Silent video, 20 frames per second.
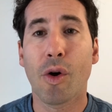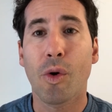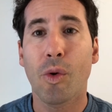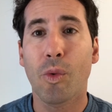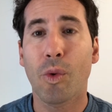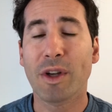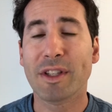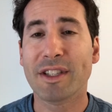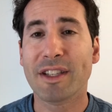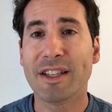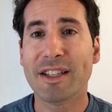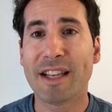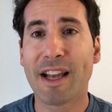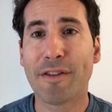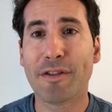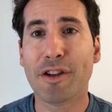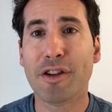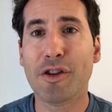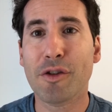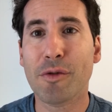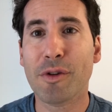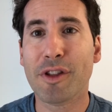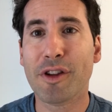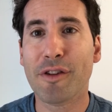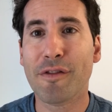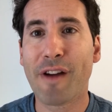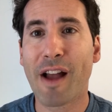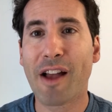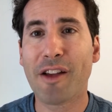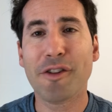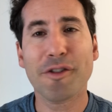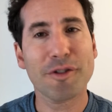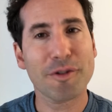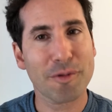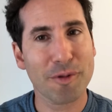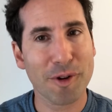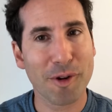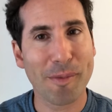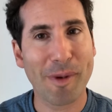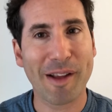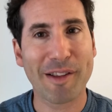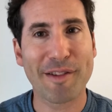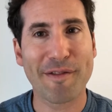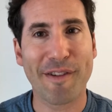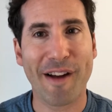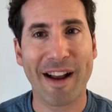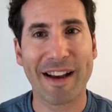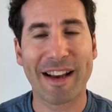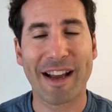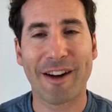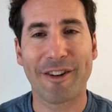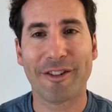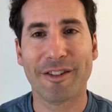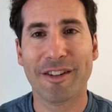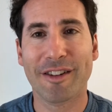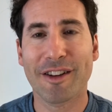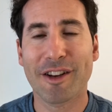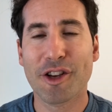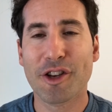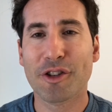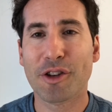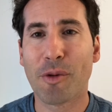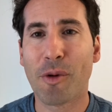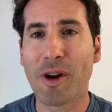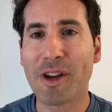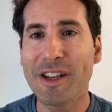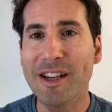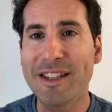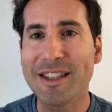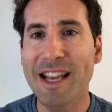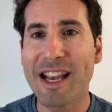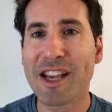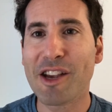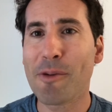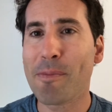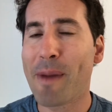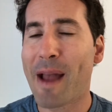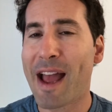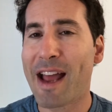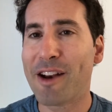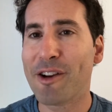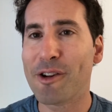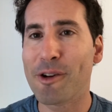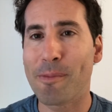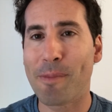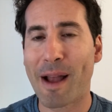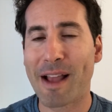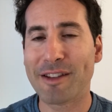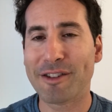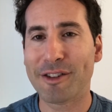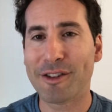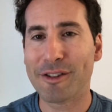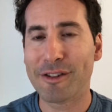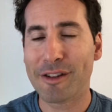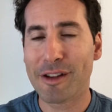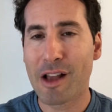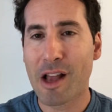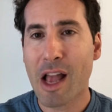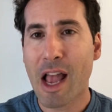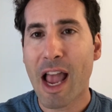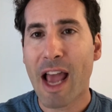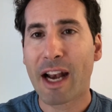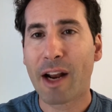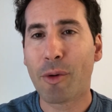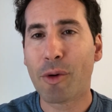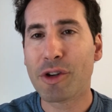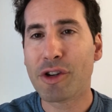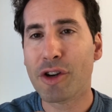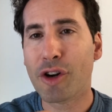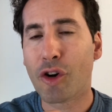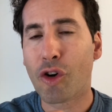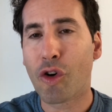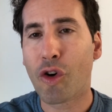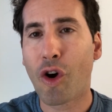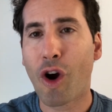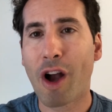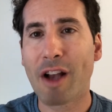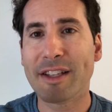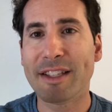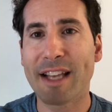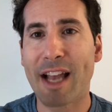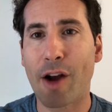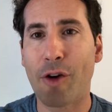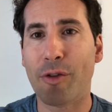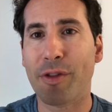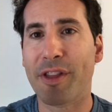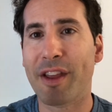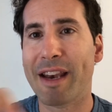What's this have to do with your values? Well, you're about to find out. So I want you to take your pen or your pencil, and I want you to cross out the